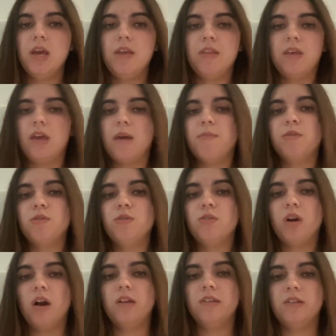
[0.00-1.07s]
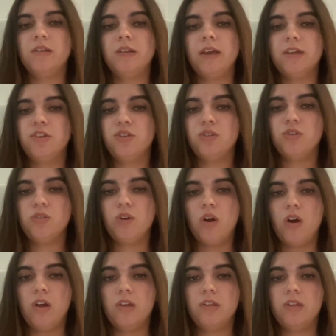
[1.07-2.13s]
The chemical causes an external
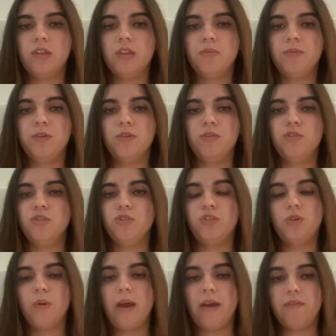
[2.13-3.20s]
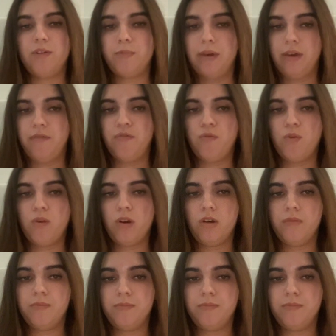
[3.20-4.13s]
cost that the producers don't have to pay for.